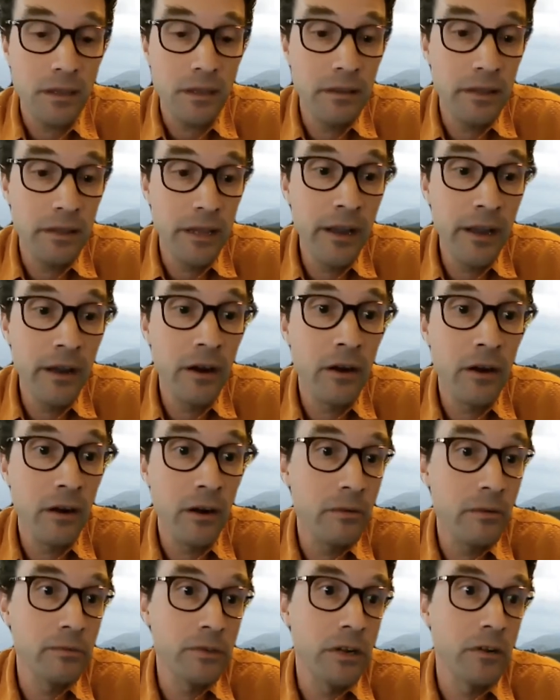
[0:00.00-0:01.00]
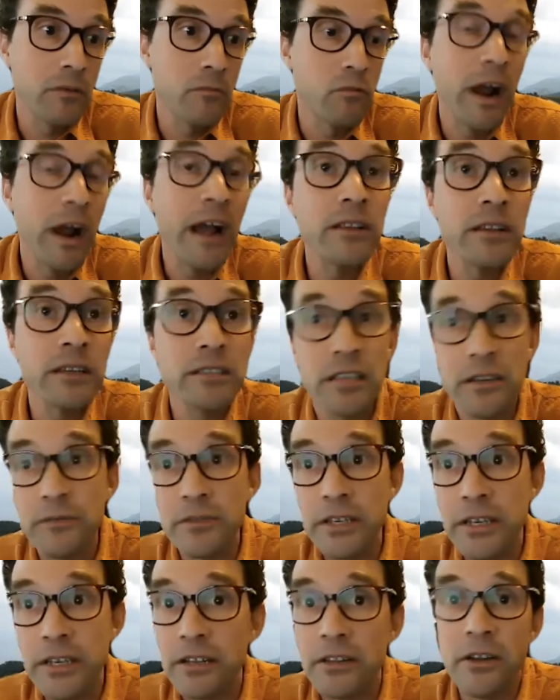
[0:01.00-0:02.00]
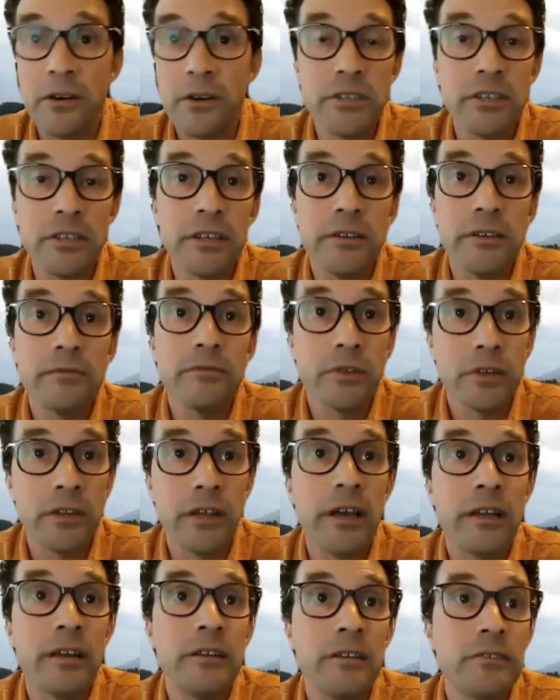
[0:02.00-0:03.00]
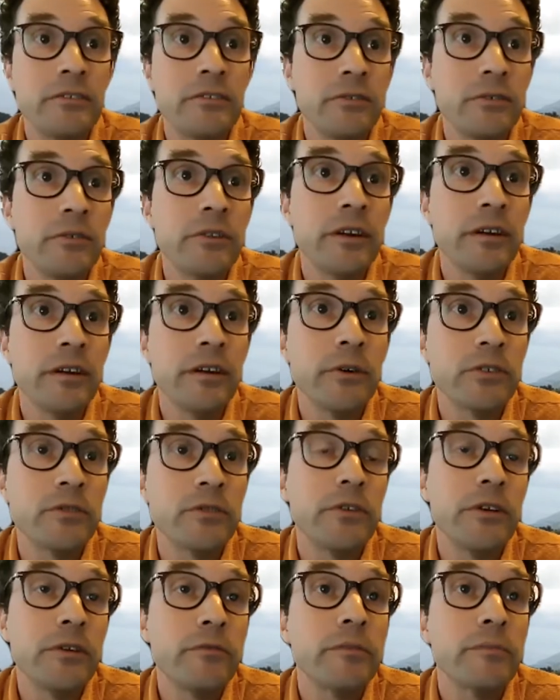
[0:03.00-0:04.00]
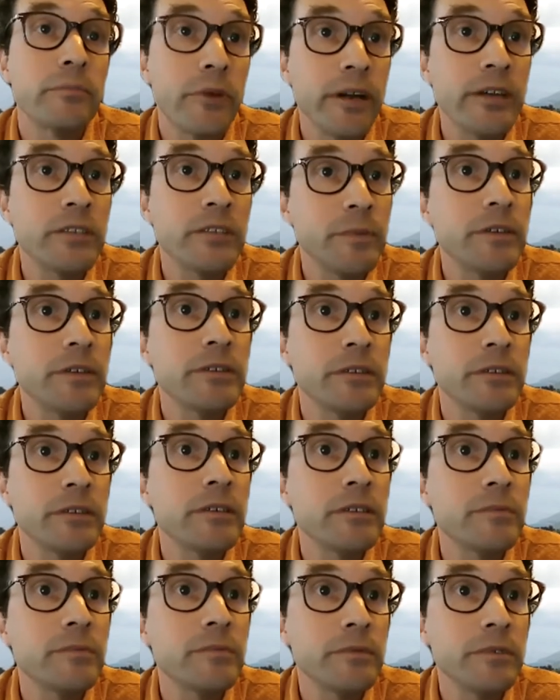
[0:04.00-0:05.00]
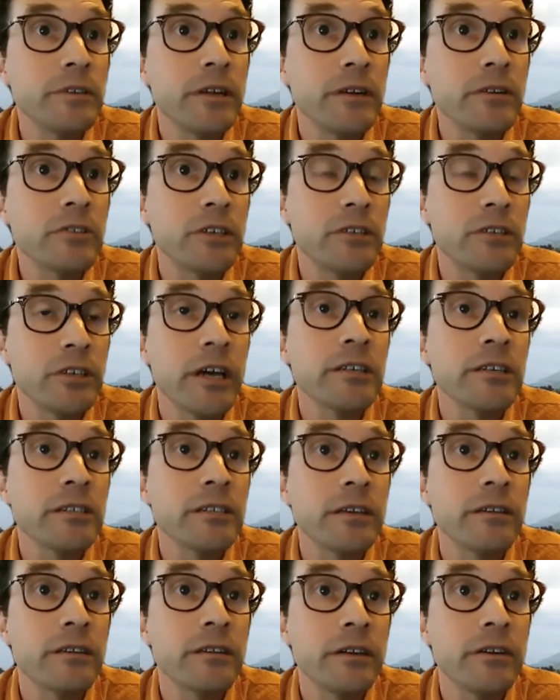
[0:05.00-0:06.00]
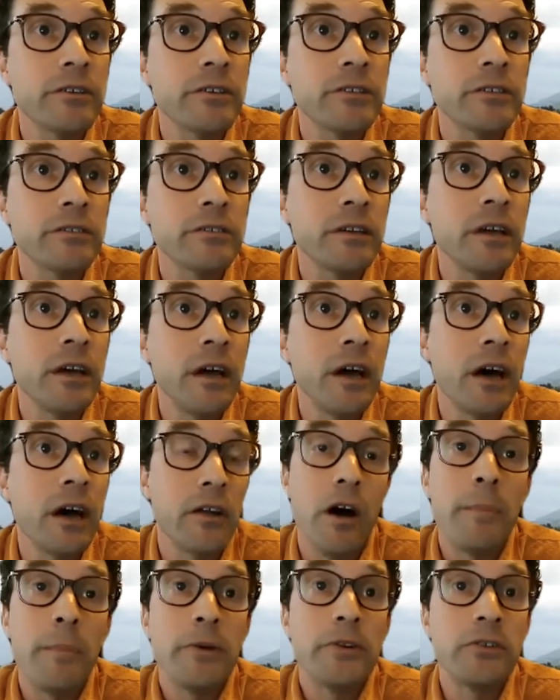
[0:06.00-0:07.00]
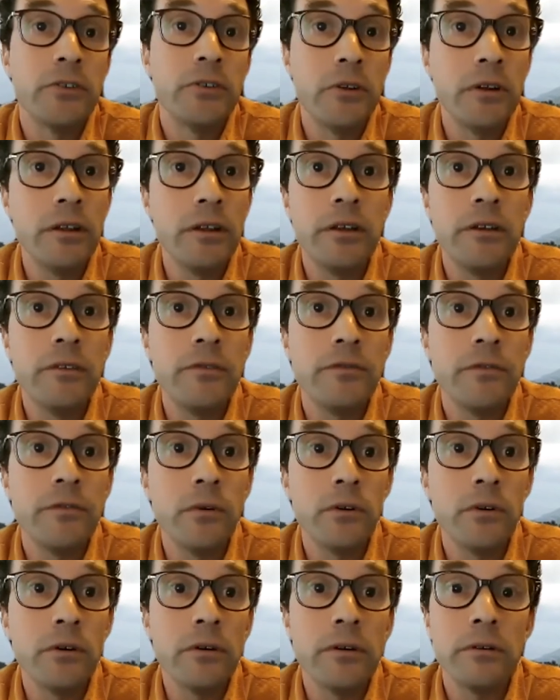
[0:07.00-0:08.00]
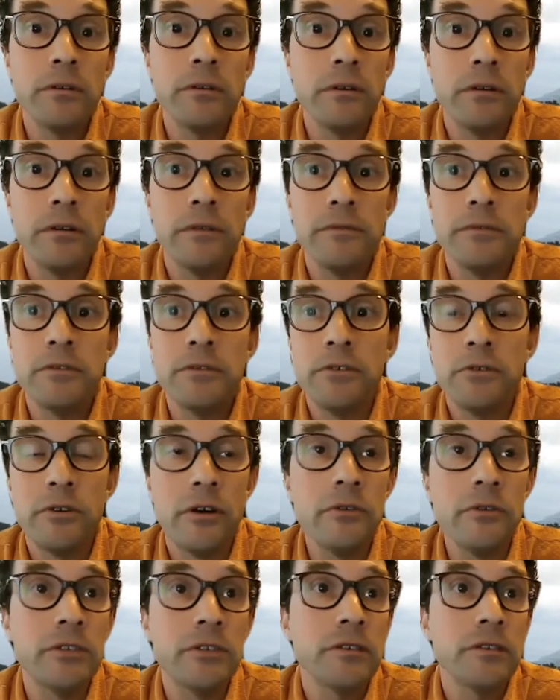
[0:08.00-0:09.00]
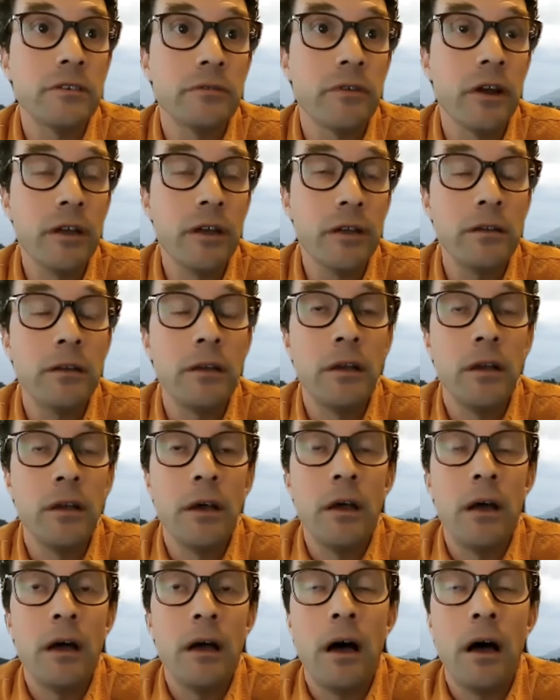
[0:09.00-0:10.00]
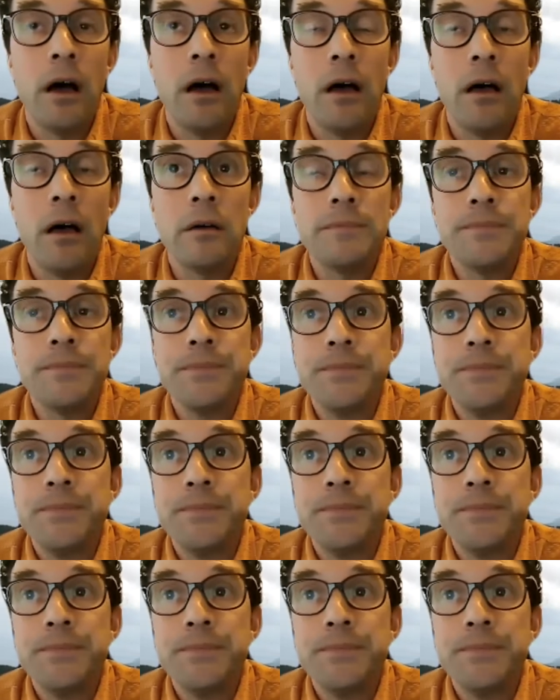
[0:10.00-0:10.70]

they are you know relatively closely related to their most frequent prey species you know suggests that there's an opportunity for zoonoses right um,